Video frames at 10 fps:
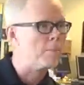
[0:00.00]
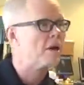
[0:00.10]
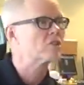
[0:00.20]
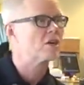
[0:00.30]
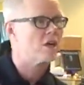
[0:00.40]

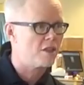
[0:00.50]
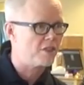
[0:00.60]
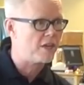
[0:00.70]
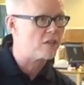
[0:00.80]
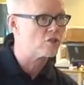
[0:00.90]
amongst other
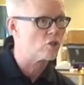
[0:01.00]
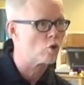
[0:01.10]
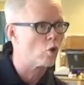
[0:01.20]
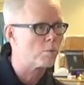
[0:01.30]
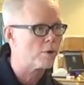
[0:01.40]
things, to
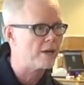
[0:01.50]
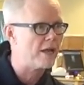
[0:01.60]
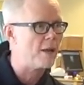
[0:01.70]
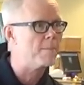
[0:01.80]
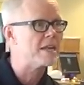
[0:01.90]
incorporate
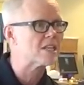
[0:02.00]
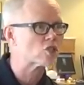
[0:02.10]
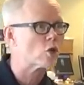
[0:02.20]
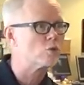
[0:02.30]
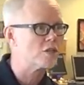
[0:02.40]
a
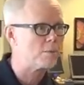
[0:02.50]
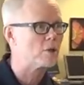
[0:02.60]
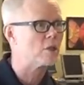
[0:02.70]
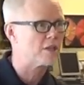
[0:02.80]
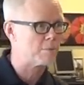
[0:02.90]

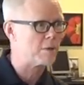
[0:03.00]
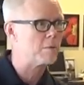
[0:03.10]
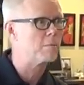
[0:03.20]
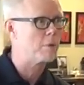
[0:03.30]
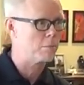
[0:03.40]
meniscotibial
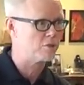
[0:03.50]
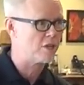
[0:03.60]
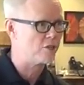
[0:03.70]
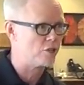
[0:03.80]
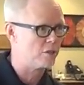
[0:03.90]
ligament
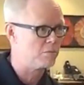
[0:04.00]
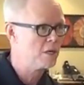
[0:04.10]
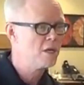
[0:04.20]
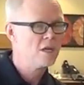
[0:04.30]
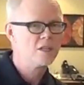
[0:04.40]
mobilization.
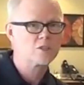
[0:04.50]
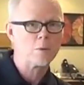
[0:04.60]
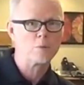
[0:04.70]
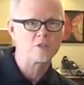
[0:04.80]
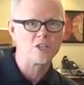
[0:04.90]

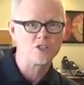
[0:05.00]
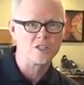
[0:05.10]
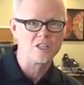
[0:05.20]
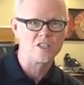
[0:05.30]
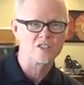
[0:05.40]
This
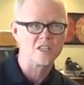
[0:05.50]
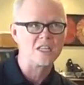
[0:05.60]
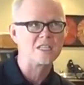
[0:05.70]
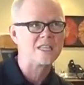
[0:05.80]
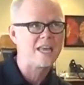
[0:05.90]
mobilization is
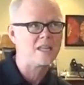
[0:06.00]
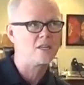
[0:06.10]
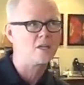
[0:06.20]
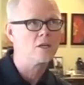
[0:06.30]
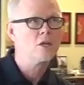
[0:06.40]

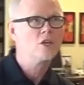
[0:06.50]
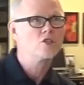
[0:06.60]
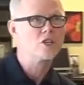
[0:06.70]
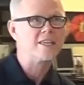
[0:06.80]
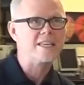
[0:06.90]
intended
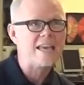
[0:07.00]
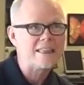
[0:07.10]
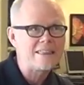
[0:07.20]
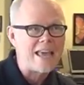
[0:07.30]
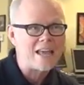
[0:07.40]
to
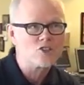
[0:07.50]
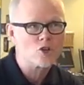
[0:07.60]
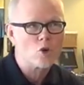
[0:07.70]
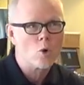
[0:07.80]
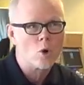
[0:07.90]
get the
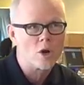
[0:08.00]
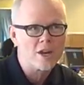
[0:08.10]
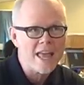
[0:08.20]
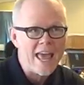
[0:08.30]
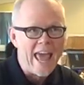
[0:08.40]
anterior
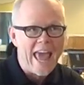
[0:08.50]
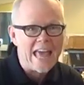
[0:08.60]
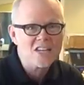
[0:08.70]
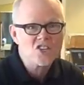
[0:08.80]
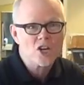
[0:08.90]
horn
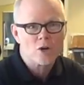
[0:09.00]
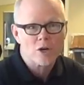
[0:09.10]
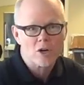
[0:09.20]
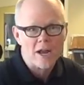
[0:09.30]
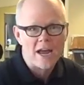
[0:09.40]

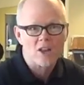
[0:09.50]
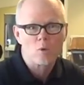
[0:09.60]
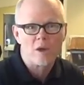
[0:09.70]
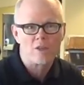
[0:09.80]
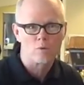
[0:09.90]
anterior out of
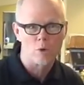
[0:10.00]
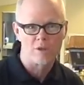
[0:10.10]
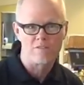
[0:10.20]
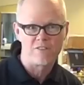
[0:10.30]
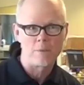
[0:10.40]
the way of the
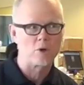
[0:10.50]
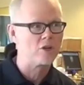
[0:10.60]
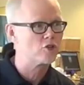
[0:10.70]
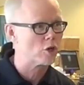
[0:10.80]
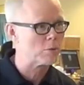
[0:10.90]
rolling femur
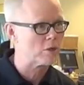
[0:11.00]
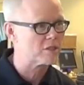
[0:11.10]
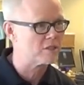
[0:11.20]
in terminal